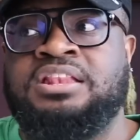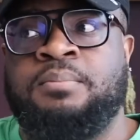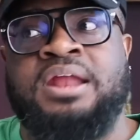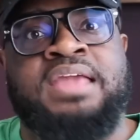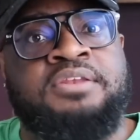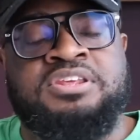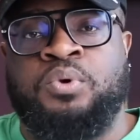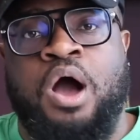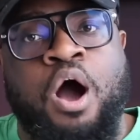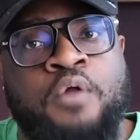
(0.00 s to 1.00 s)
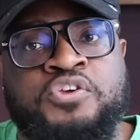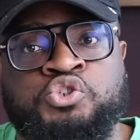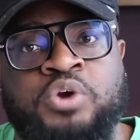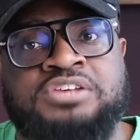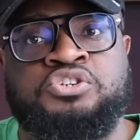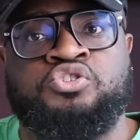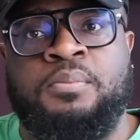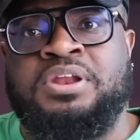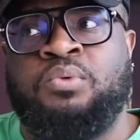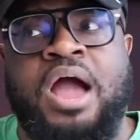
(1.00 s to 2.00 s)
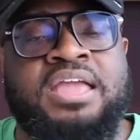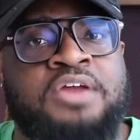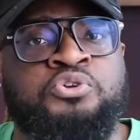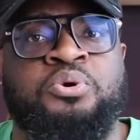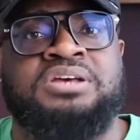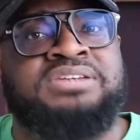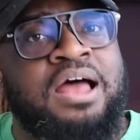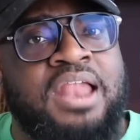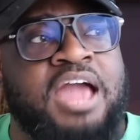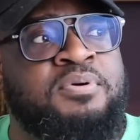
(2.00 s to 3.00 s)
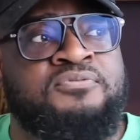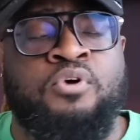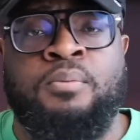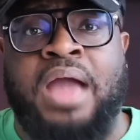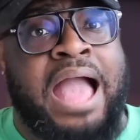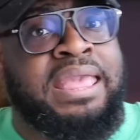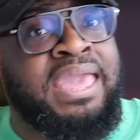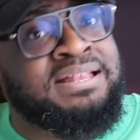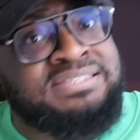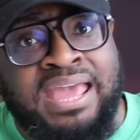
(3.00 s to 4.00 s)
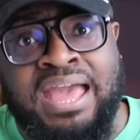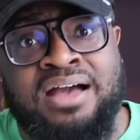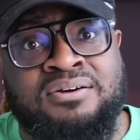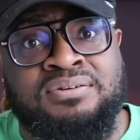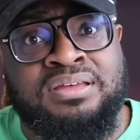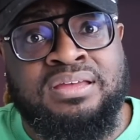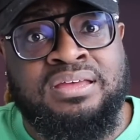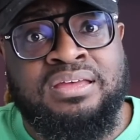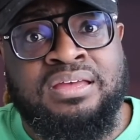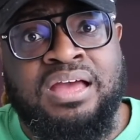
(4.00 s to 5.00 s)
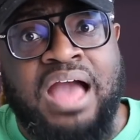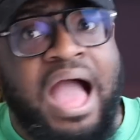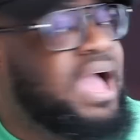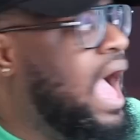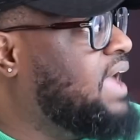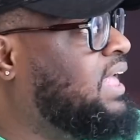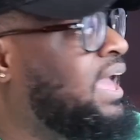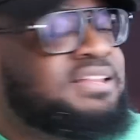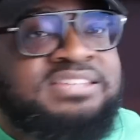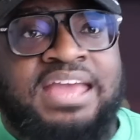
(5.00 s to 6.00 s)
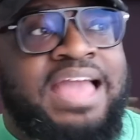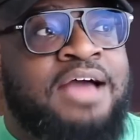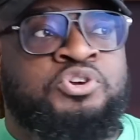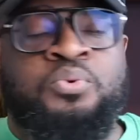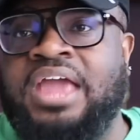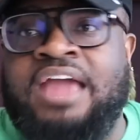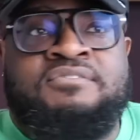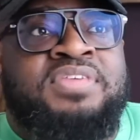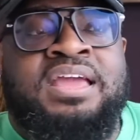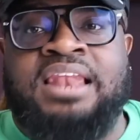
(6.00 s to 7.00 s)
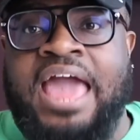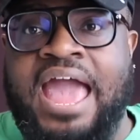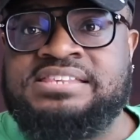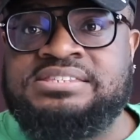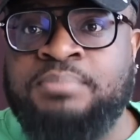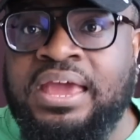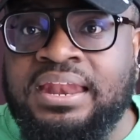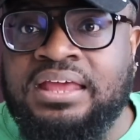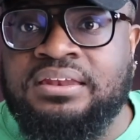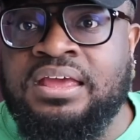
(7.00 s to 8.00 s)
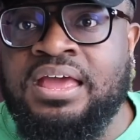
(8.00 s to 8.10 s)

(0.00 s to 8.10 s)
the money, y'all dealing with all this stress and drama, then why y'all doing? Because y'all like performing? I can't tell. I can't tell. Y'all doing everything last minute.